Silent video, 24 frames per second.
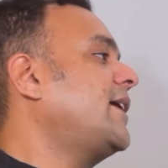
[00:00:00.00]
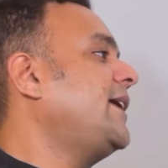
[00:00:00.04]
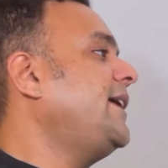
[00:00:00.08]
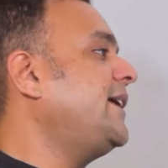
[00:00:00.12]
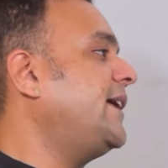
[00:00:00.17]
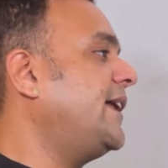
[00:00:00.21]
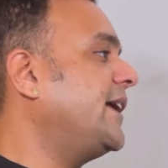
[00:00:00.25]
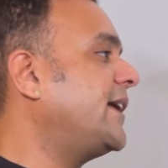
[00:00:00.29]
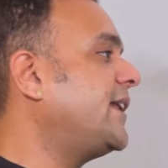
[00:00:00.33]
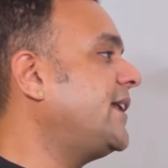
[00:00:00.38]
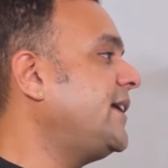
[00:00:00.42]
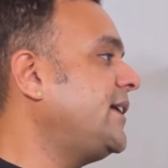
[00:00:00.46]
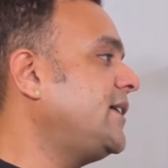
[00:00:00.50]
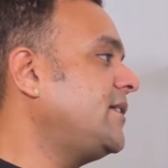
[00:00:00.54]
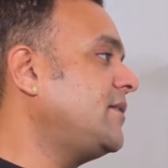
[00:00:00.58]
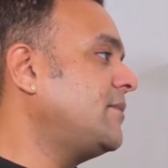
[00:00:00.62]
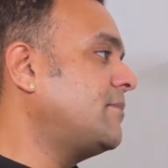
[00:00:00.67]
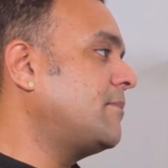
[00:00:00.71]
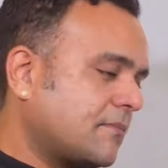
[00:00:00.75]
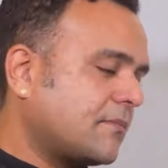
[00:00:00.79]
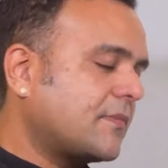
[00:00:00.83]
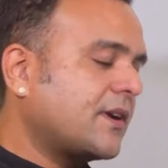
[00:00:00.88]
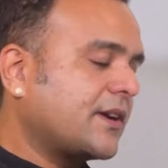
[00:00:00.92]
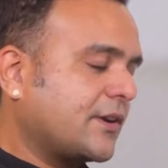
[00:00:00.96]
any degree,
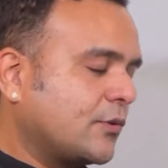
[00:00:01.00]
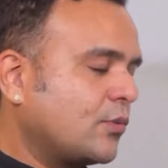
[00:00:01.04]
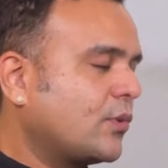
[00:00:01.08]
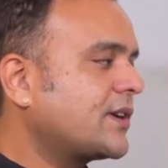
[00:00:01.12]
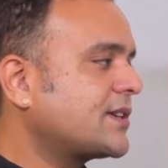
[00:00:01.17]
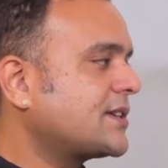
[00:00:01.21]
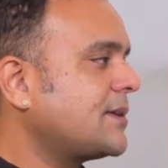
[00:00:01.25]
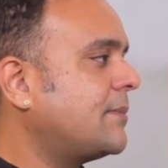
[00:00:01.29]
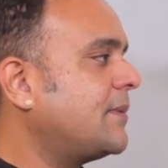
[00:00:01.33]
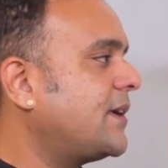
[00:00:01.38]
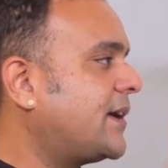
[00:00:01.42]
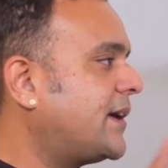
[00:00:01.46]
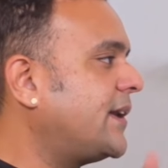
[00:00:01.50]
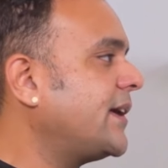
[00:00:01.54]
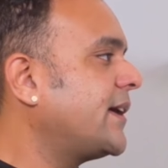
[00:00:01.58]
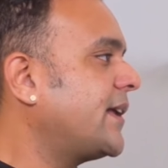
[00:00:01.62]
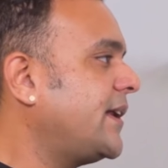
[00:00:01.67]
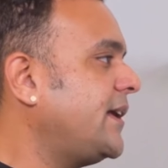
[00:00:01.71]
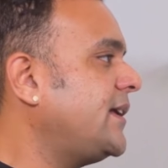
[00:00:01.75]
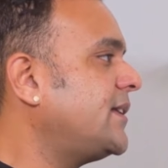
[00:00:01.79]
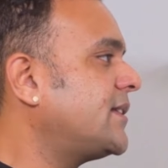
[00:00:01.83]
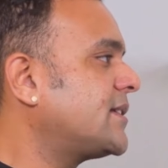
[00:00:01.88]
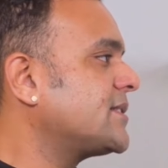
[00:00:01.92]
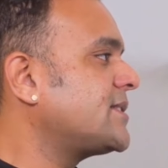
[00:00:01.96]
but doing a similar
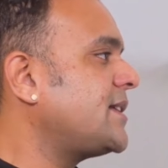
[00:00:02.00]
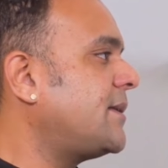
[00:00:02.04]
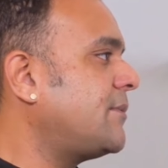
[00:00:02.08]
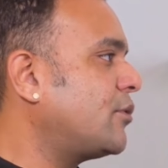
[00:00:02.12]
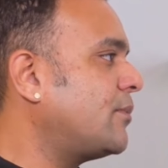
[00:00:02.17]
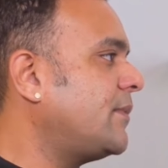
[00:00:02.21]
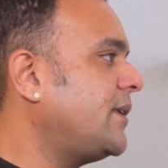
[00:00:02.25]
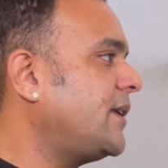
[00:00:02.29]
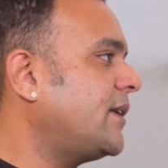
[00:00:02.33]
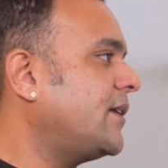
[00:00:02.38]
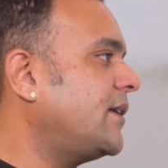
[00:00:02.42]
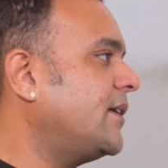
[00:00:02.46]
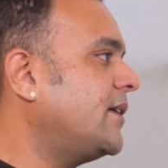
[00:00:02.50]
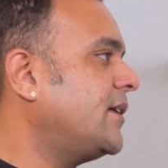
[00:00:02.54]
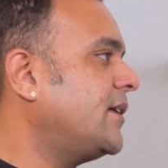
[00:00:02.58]
degree in the same domain?